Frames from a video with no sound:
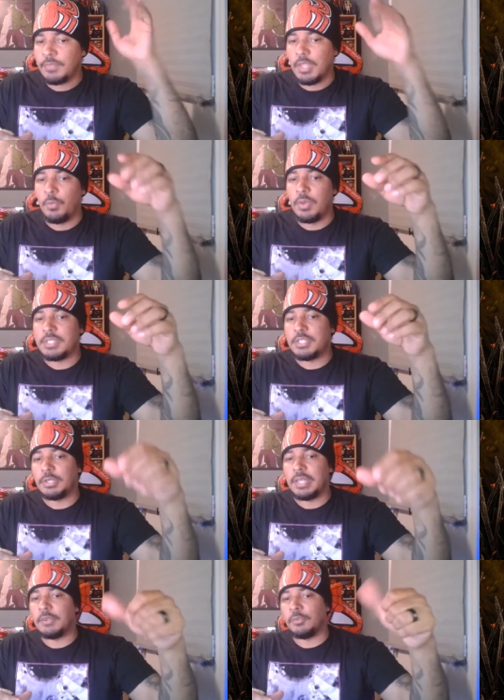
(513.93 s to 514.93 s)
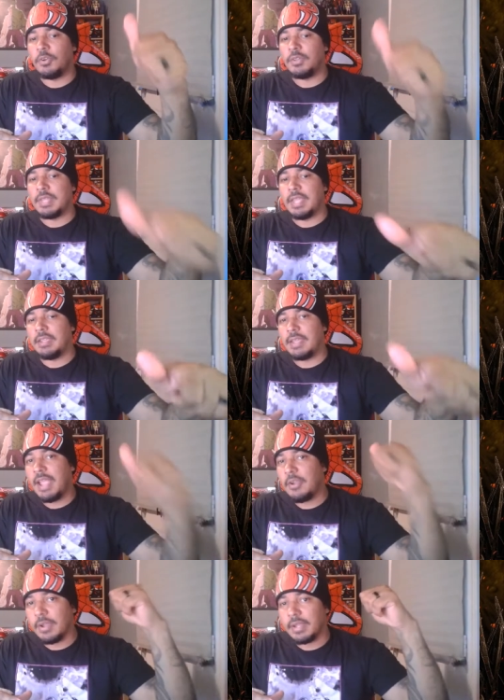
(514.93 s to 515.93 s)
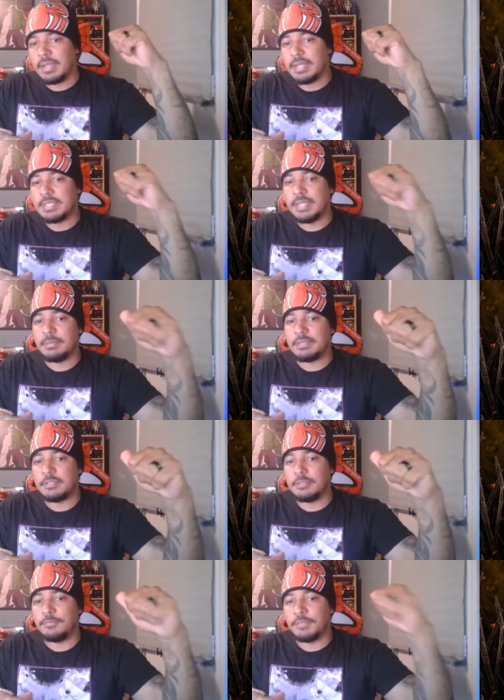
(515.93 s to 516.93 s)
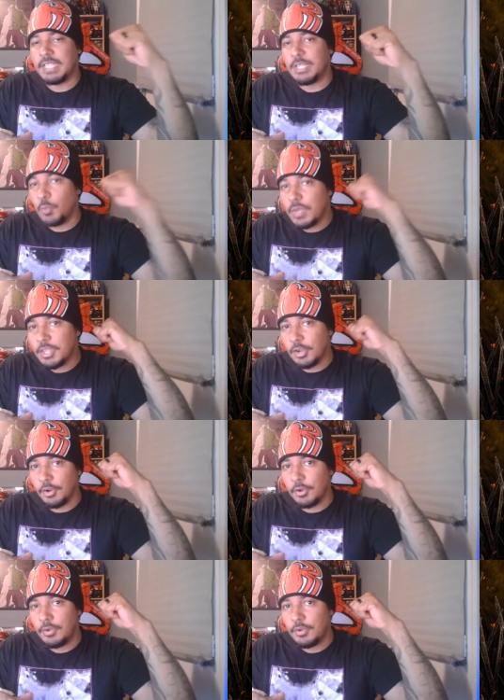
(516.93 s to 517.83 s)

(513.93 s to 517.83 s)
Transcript: It wasn't until later on that Erryk attempts to flee with her